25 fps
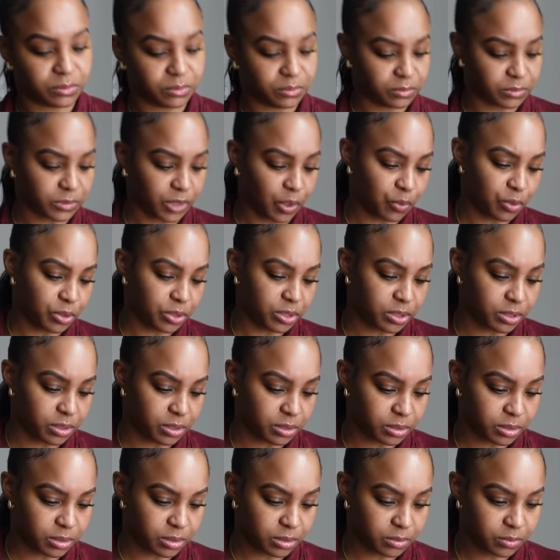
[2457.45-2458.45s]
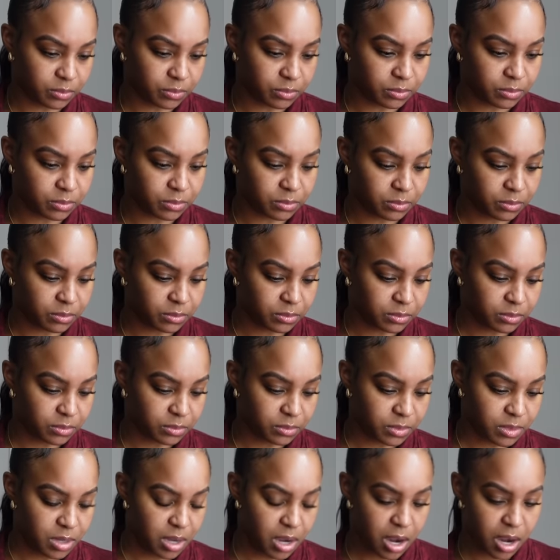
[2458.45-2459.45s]
Now what's this?
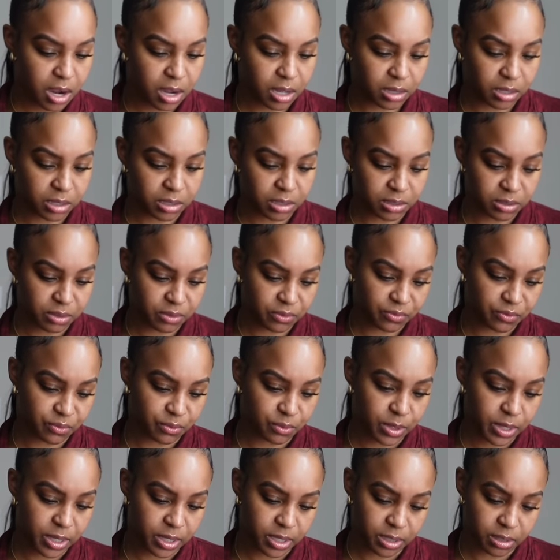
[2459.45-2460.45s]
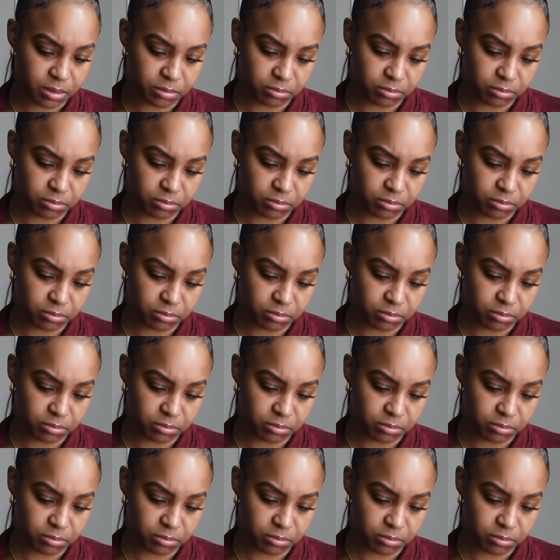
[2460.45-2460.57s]
Olive what?